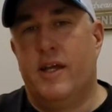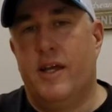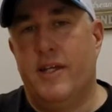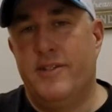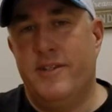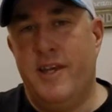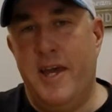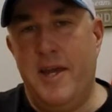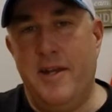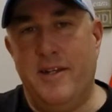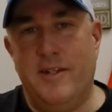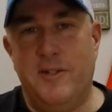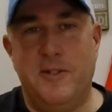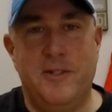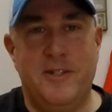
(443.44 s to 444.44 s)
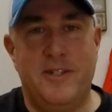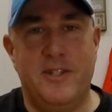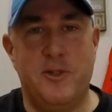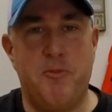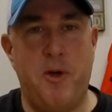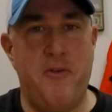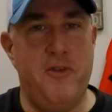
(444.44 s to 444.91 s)
That's it.
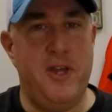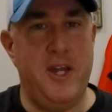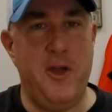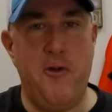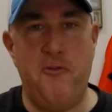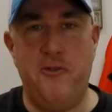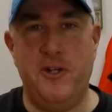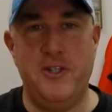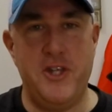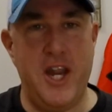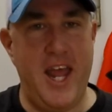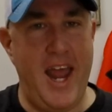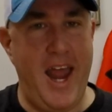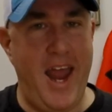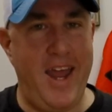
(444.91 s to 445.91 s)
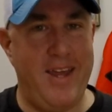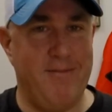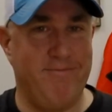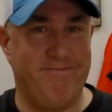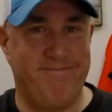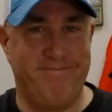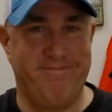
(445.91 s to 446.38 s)
That's my video for today.
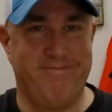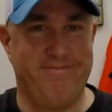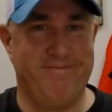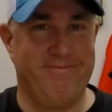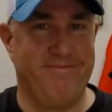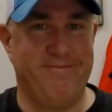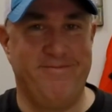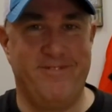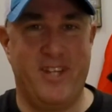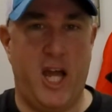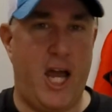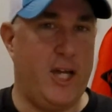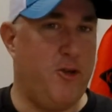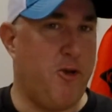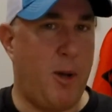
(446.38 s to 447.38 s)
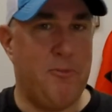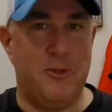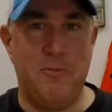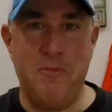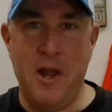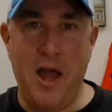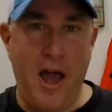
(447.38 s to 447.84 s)
I dropped
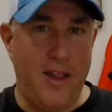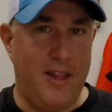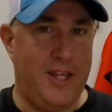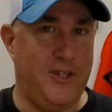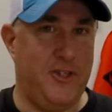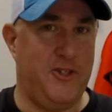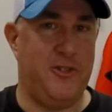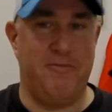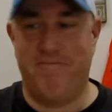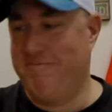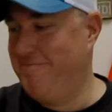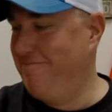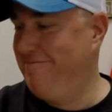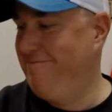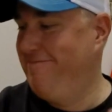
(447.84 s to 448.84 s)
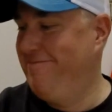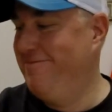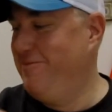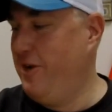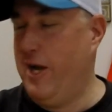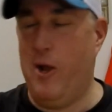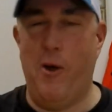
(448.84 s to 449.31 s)
some knowledge.
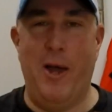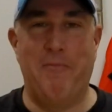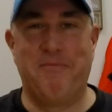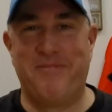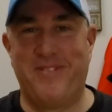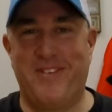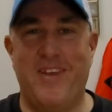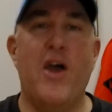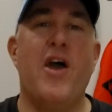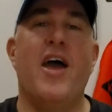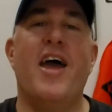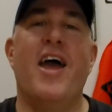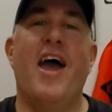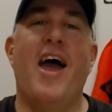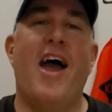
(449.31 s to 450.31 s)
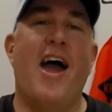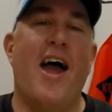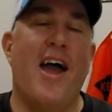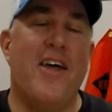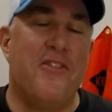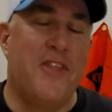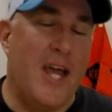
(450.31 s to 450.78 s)
Anyway,
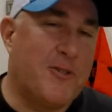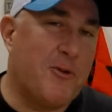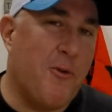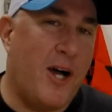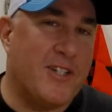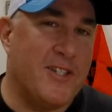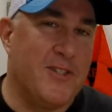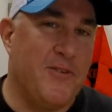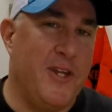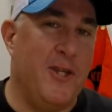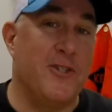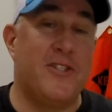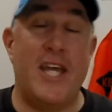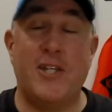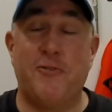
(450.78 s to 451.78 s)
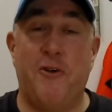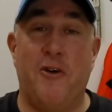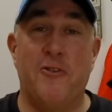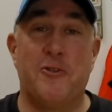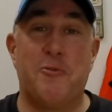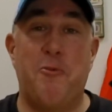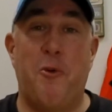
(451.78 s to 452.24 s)
thanks for watching these videos. Thanks for all
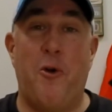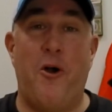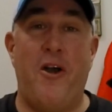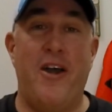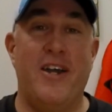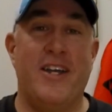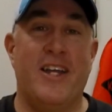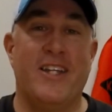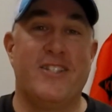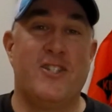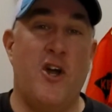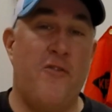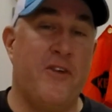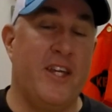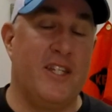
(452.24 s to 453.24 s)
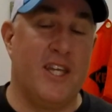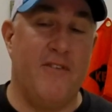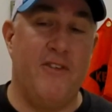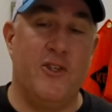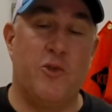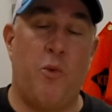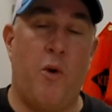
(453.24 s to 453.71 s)
the support. Don't forget to give
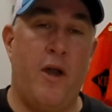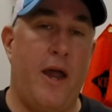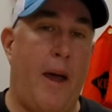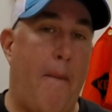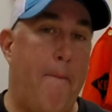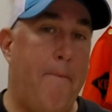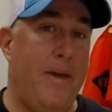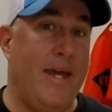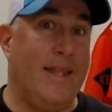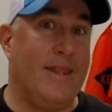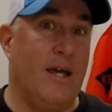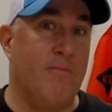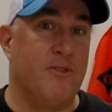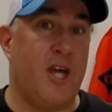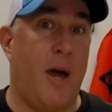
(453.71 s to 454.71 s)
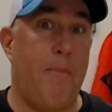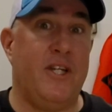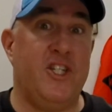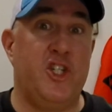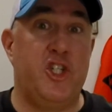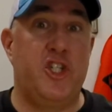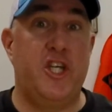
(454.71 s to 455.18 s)
this one a big thumbs up.
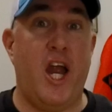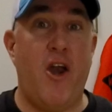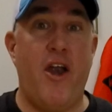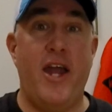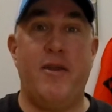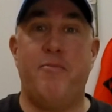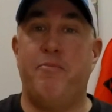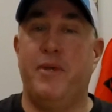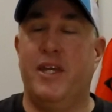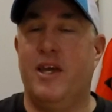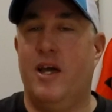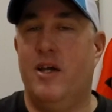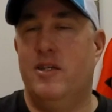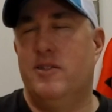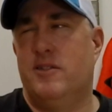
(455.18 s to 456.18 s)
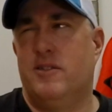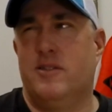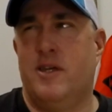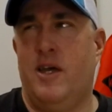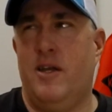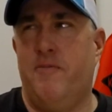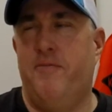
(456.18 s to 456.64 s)
Share it because it's
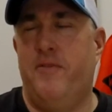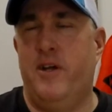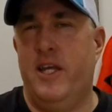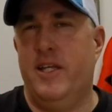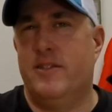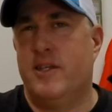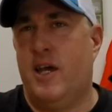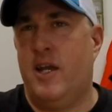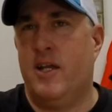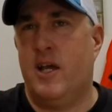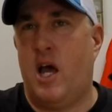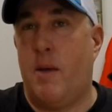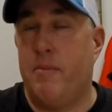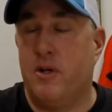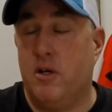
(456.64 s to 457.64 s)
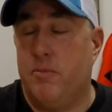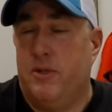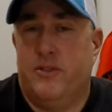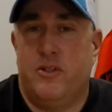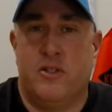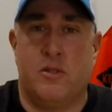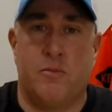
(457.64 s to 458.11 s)
kind of funny. It's kind of comical,
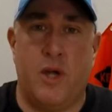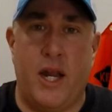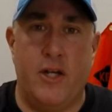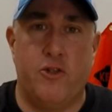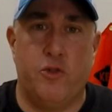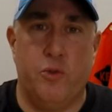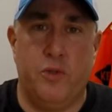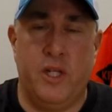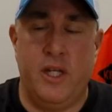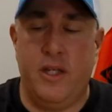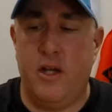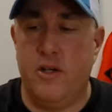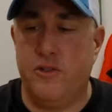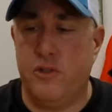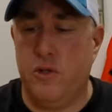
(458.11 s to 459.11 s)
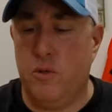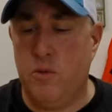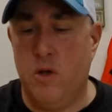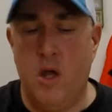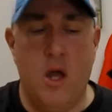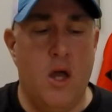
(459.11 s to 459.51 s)
but there's some kind of truth in there too.